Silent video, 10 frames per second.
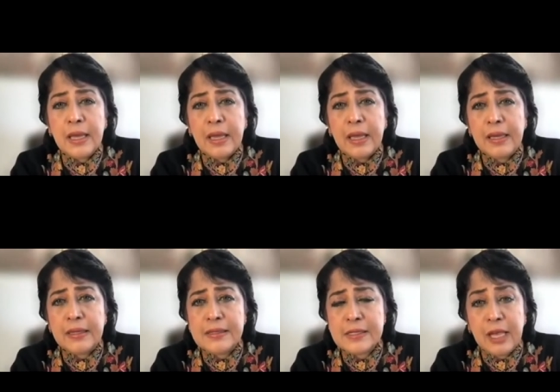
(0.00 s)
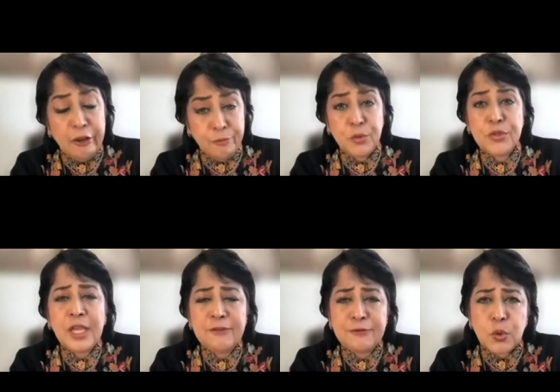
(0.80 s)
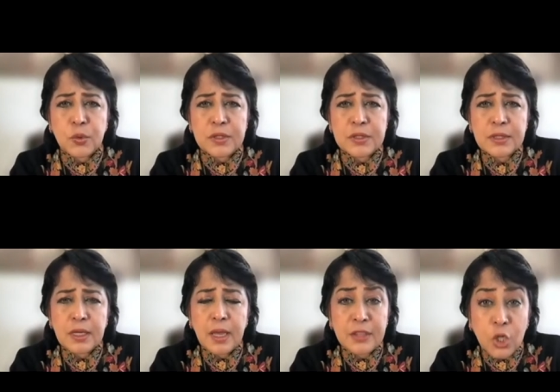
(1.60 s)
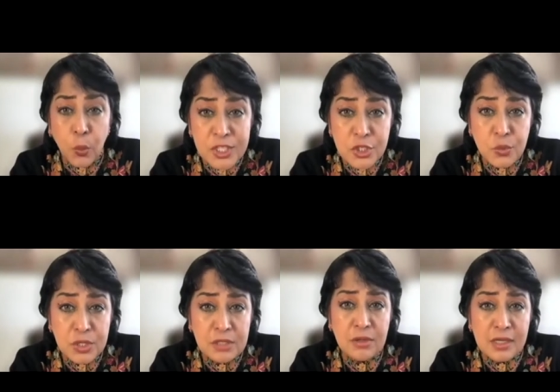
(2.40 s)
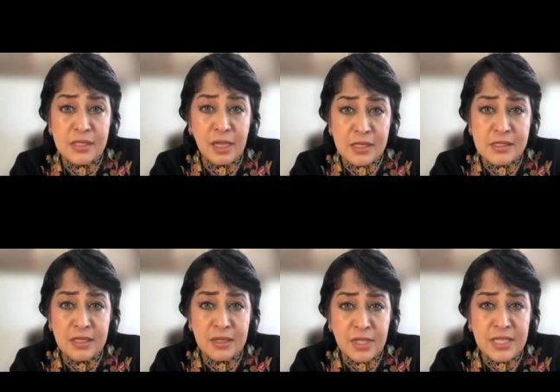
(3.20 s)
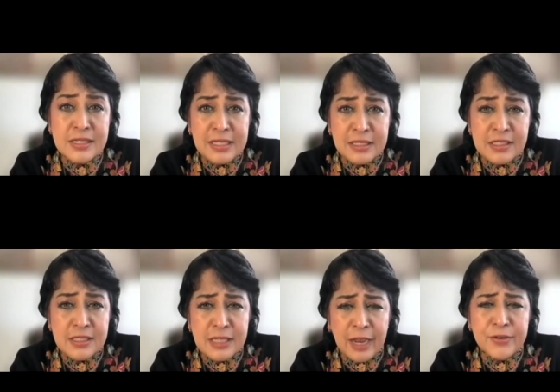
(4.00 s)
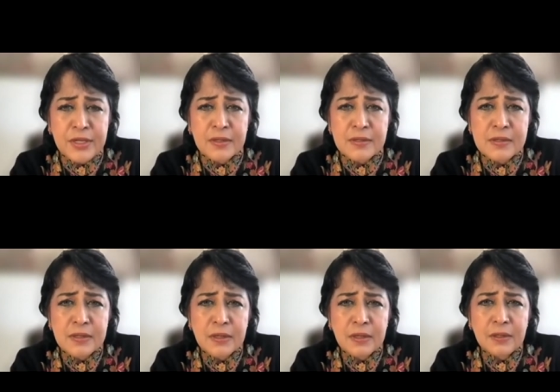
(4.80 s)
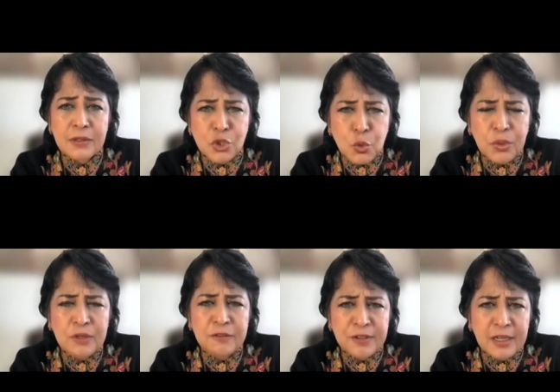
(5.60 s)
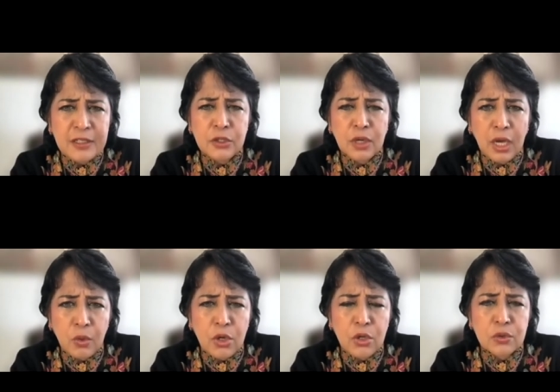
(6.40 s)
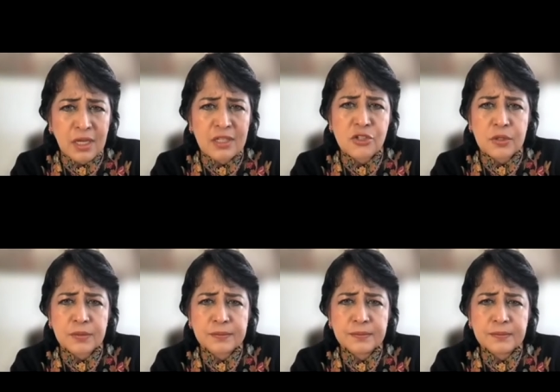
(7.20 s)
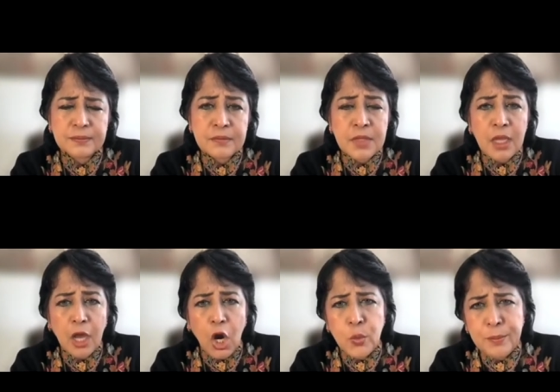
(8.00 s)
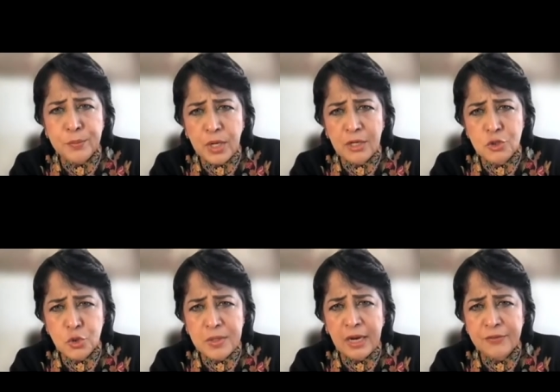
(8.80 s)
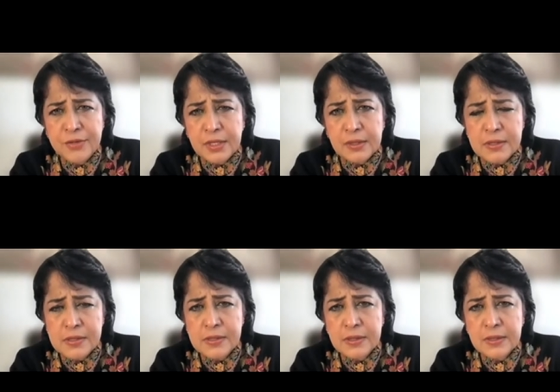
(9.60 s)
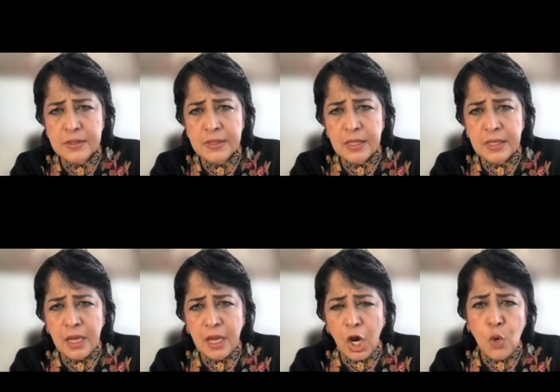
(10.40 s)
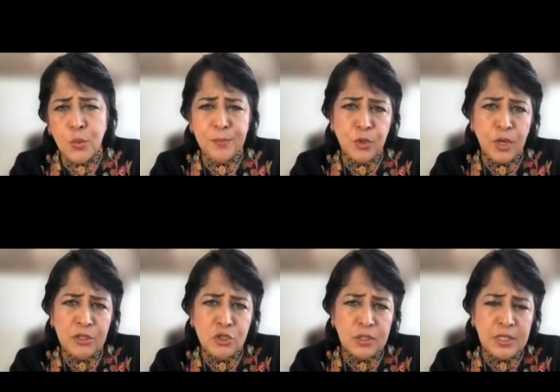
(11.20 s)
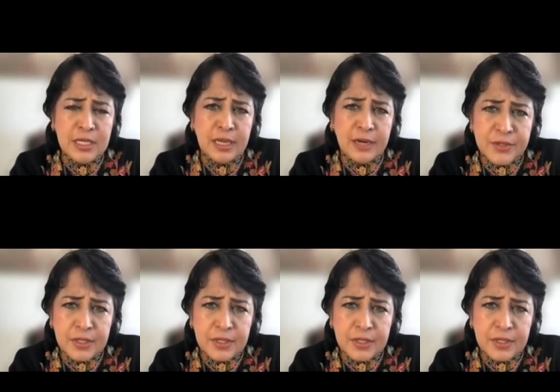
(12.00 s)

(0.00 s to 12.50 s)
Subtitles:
And I've put that forward. The question we need to ask ourselves as leaders, as Africans, do we value our own culture? Are we proud to be Africans? Are we proud to eat African?